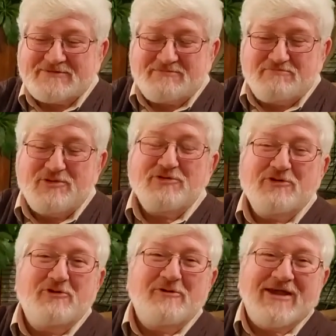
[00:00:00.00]

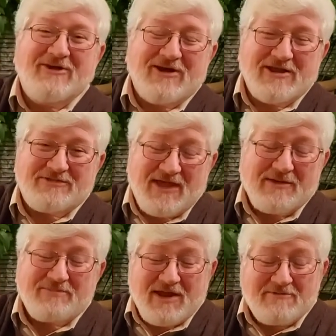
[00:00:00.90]
boo-hooing or
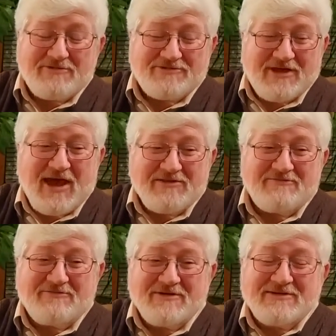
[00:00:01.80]
anything, but I was kind of